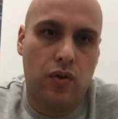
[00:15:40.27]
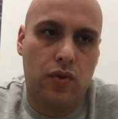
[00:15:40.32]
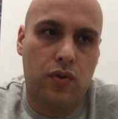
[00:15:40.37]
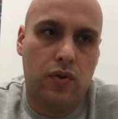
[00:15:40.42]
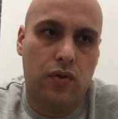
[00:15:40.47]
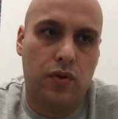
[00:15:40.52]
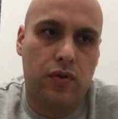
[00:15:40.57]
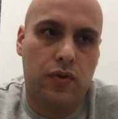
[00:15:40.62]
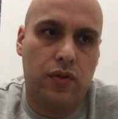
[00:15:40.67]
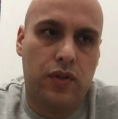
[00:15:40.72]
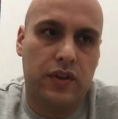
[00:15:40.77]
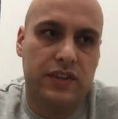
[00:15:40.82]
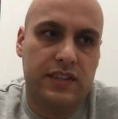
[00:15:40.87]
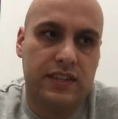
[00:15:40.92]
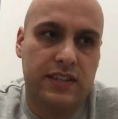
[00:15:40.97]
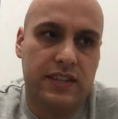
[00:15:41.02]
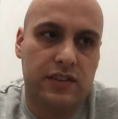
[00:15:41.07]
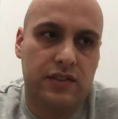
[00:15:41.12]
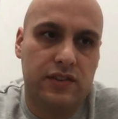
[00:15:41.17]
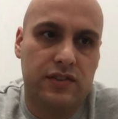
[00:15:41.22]
the
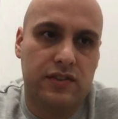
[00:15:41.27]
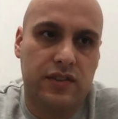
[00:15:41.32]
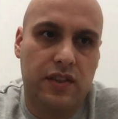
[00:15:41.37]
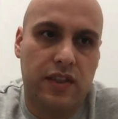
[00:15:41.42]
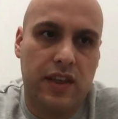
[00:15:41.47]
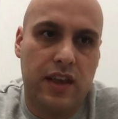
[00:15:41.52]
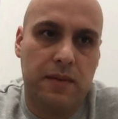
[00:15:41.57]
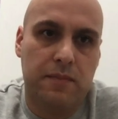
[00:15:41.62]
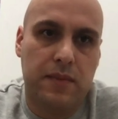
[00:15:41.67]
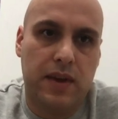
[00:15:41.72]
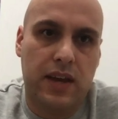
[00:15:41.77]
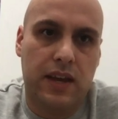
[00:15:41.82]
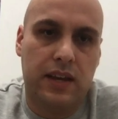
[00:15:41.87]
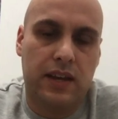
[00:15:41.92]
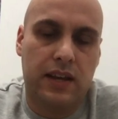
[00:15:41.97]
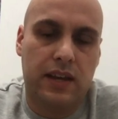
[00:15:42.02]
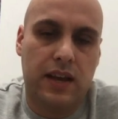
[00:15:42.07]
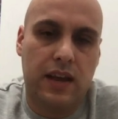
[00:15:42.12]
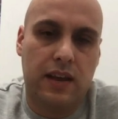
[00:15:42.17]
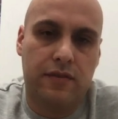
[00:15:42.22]
decisions that they
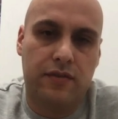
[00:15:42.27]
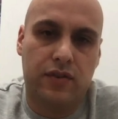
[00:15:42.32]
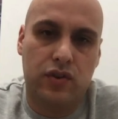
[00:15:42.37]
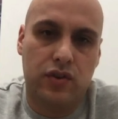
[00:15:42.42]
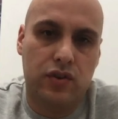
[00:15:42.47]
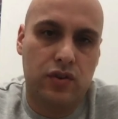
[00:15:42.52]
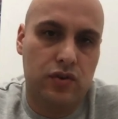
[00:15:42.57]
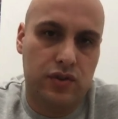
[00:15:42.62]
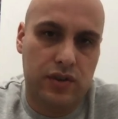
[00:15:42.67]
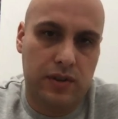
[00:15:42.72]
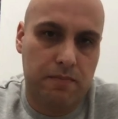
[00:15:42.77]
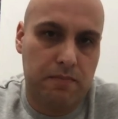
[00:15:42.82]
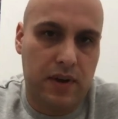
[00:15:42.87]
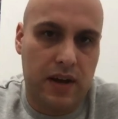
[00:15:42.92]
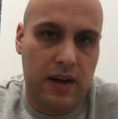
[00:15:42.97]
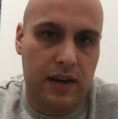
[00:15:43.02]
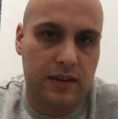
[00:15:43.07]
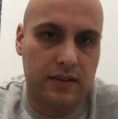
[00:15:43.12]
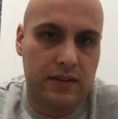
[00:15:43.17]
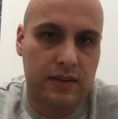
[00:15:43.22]
make have a huge
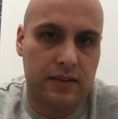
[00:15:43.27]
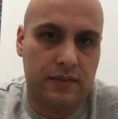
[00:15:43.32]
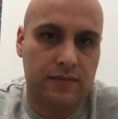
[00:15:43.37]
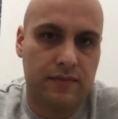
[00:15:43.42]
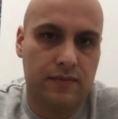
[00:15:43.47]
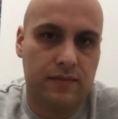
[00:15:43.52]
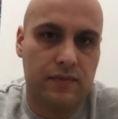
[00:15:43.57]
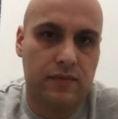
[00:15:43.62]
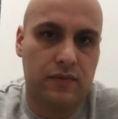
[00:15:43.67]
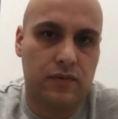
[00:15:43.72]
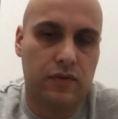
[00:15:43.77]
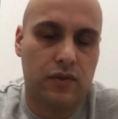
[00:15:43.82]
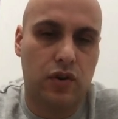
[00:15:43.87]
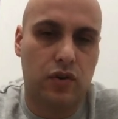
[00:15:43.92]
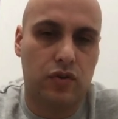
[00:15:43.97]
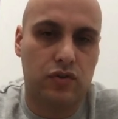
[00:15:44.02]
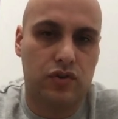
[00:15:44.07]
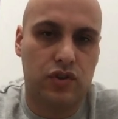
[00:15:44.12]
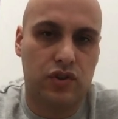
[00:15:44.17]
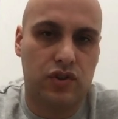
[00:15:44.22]
impact,
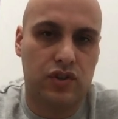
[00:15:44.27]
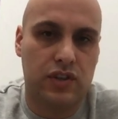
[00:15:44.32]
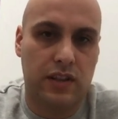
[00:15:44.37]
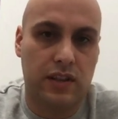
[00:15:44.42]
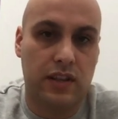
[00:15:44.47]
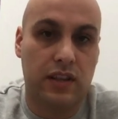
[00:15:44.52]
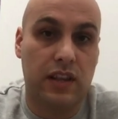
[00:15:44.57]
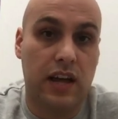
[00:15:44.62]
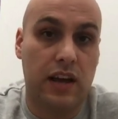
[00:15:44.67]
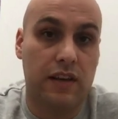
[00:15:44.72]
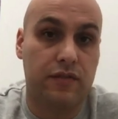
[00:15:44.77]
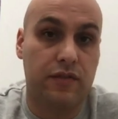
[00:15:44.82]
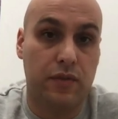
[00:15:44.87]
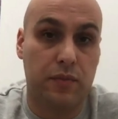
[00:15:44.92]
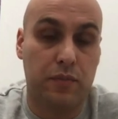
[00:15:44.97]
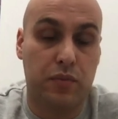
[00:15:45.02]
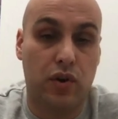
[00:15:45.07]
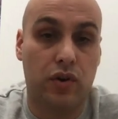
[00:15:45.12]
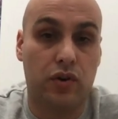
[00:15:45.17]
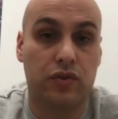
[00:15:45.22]
not just in the life of the
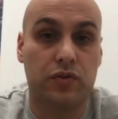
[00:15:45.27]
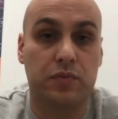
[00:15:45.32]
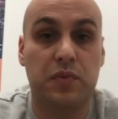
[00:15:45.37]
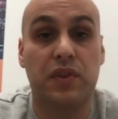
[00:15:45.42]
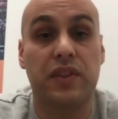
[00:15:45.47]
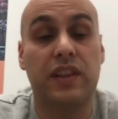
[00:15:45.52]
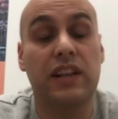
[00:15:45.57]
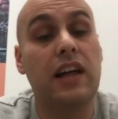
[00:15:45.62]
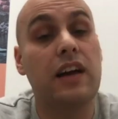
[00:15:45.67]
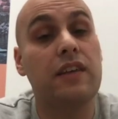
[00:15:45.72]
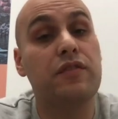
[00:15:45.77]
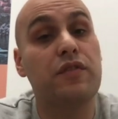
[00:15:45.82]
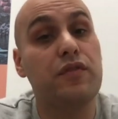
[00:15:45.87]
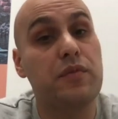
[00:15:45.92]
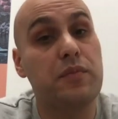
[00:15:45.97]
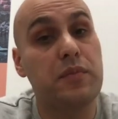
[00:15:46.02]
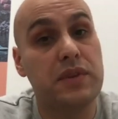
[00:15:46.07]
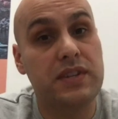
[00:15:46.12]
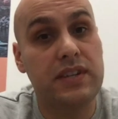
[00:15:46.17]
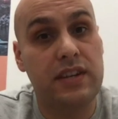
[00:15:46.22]
products, but in the life of the
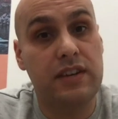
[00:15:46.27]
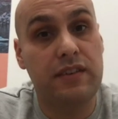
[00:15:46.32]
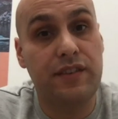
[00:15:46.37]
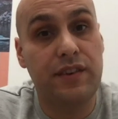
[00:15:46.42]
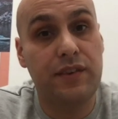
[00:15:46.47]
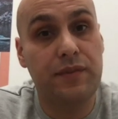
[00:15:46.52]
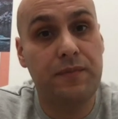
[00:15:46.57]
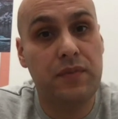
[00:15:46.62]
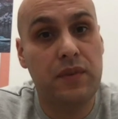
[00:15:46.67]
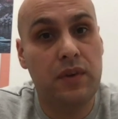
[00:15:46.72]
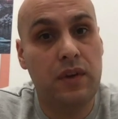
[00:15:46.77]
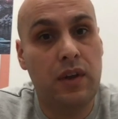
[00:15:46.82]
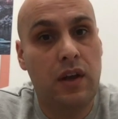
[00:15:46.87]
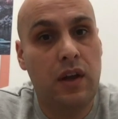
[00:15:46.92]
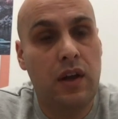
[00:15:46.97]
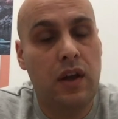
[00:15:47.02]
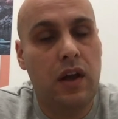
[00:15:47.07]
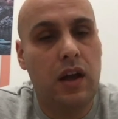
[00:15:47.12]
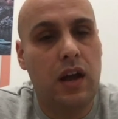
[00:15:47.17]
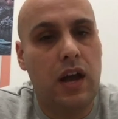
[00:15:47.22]
material.
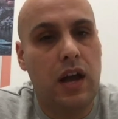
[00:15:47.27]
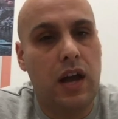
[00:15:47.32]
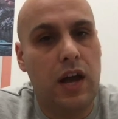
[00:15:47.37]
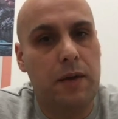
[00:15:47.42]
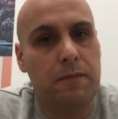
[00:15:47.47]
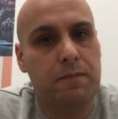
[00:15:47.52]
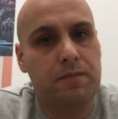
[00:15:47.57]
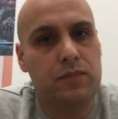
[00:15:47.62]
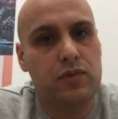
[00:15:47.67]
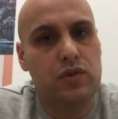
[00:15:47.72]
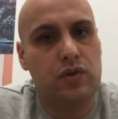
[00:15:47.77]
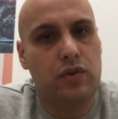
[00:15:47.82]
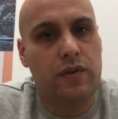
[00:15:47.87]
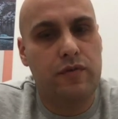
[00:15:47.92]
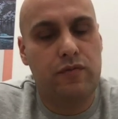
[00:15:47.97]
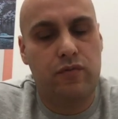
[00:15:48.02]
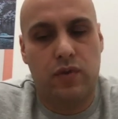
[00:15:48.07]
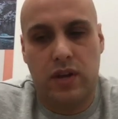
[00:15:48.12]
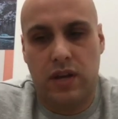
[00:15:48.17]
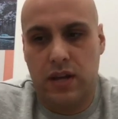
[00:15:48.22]
So
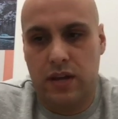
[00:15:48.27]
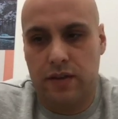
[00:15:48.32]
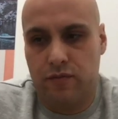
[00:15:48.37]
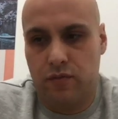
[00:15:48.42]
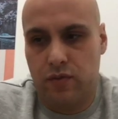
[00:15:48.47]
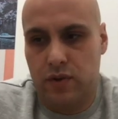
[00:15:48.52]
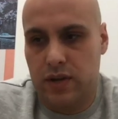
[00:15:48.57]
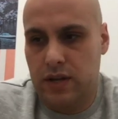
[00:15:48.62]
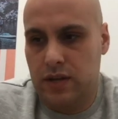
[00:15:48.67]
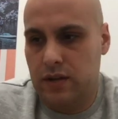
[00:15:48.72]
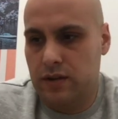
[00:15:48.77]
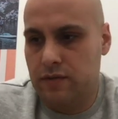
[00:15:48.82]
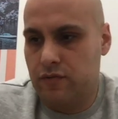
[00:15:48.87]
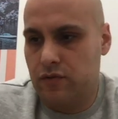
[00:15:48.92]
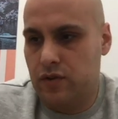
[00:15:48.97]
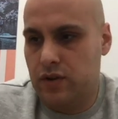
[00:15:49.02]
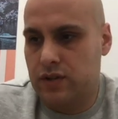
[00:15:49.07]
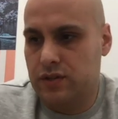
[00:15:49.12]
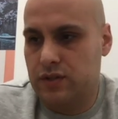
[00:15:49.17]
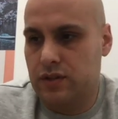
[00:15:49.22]
if we,
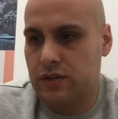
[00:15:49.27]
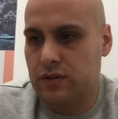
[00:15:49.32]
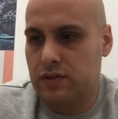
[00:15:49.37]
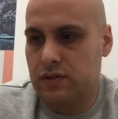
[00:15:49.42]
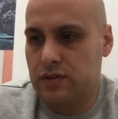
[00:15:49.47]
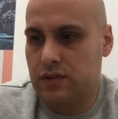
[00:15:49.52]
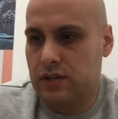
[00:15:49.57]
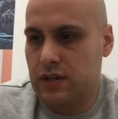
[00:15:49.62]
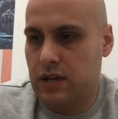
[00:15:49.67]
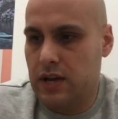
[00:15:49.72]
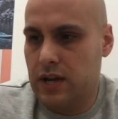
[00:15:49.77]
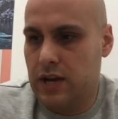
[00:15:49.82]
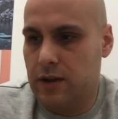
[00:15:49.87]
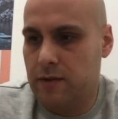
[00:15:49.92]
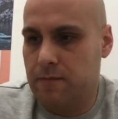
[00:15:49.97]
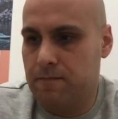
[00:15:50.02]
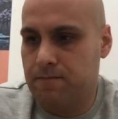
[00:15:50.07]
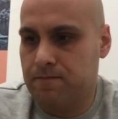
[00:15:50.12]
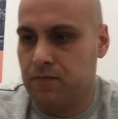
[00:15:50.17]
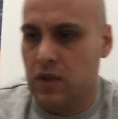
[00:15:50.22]
for instance,
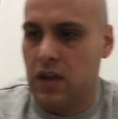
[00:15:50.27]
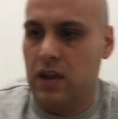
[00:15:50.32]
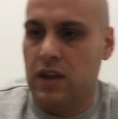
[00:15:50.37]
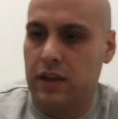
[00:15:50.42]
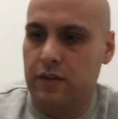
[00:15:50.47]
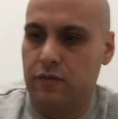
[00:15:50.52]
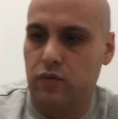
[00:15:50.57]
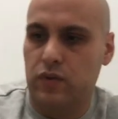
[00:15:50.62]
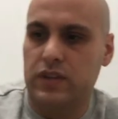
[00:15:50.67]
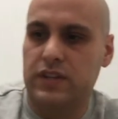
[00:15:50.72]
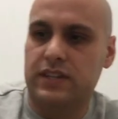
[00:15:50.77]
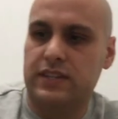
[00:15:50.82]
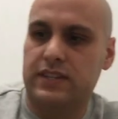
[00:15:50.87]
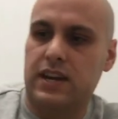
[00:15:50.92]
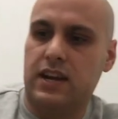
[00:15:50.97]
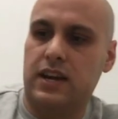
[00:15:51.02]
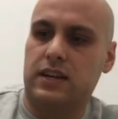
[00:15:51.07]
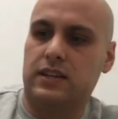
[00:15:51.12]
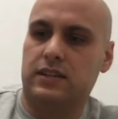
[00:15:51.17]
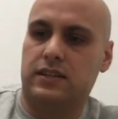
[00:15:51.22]
if we
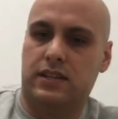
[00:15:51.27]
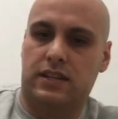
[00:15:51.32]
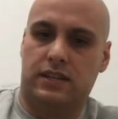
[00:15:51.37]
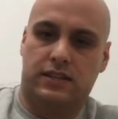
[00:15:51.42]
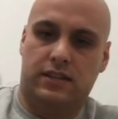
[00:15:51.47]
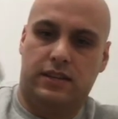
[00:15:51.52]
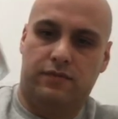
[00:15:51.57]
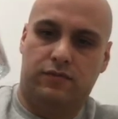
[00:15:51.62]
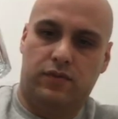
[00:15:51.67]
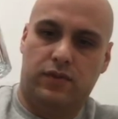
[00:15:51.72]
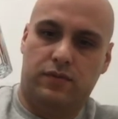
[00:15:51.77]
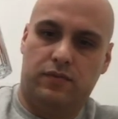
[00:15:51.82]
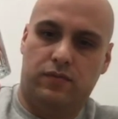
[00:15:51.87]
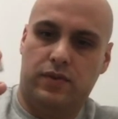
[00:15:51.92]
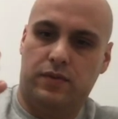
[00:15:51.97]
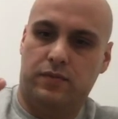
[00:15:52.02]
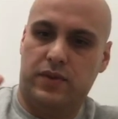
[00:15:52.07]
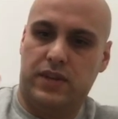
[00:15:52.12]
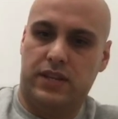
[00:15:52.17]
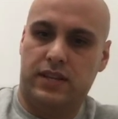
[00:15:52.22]
designed this, if
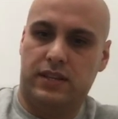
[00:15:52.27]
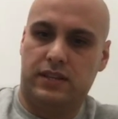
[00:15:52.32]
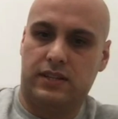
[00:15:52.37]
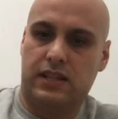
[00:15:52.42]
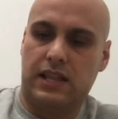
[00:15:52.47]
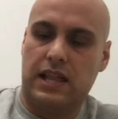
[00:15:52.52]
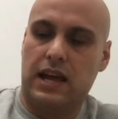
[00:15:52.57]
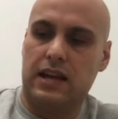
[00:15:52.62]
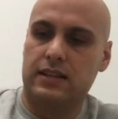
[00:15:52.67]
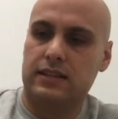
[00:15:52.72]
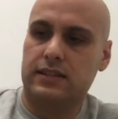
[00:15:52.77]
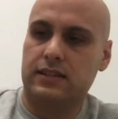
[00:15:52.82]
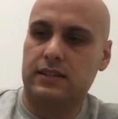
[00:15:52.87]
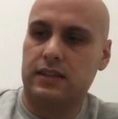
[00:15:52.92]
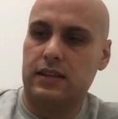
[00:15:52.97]
we made this glass,